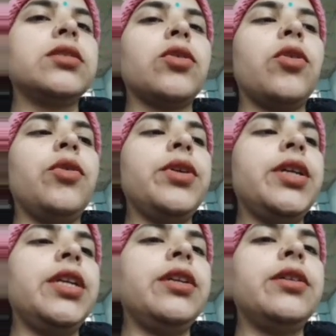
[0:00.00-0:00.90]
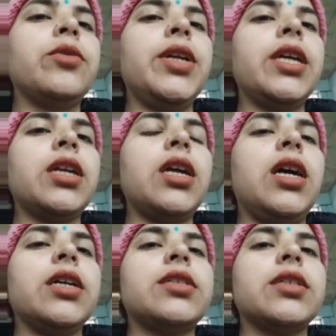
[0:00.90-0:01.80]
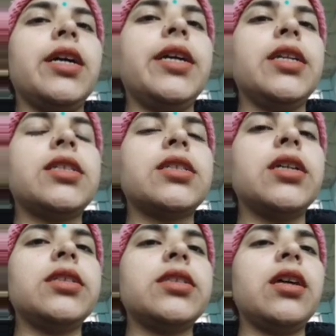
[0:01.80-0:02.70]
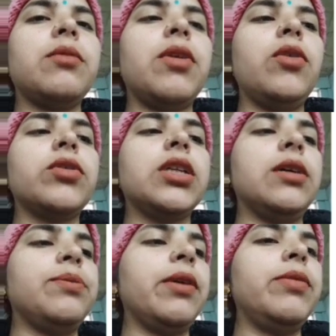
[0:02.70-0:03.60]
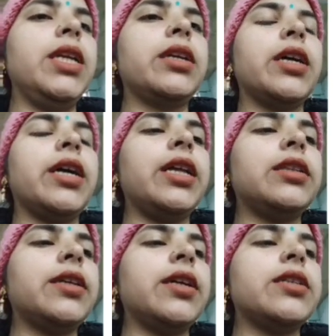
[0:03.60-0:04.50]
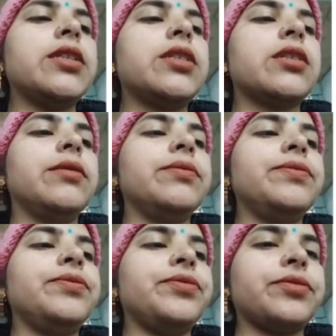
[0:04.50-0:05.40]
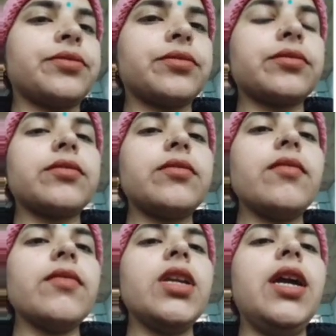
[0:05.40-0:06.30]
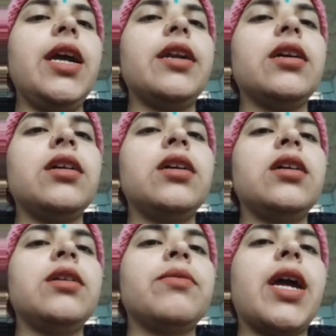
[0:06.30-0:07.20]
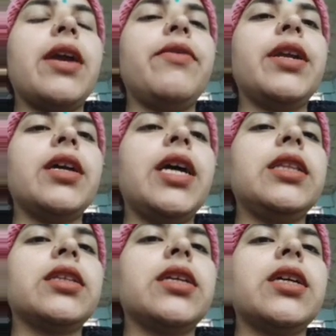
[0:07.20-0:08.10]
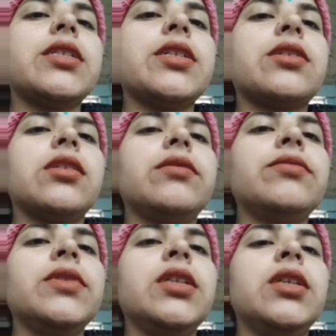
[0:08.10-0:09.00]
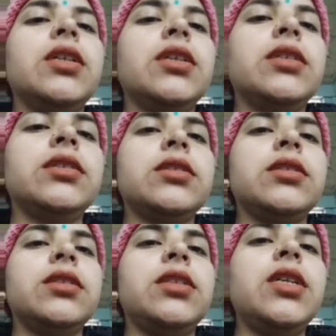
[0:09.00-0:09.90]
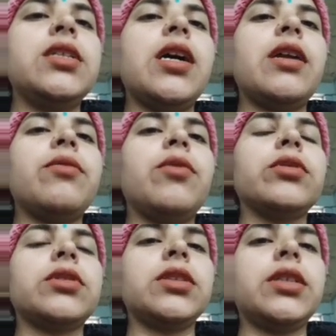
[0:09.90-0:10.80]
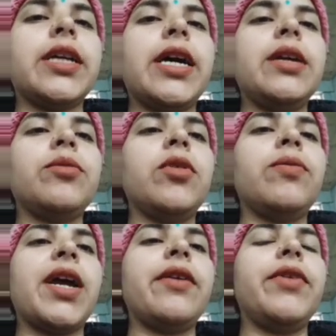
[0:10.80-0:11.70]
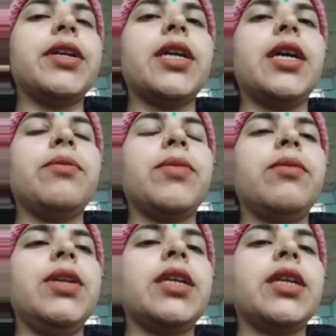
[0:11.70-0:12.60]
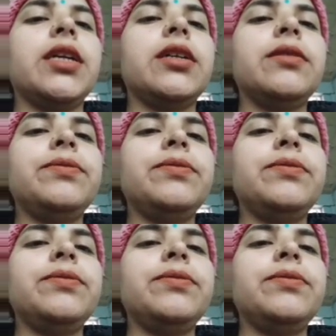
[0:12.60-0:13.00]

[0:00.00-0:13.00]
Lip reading: So in today's class I discuss about the public healthcare system and private healthcare system. These are both the type of private and public care.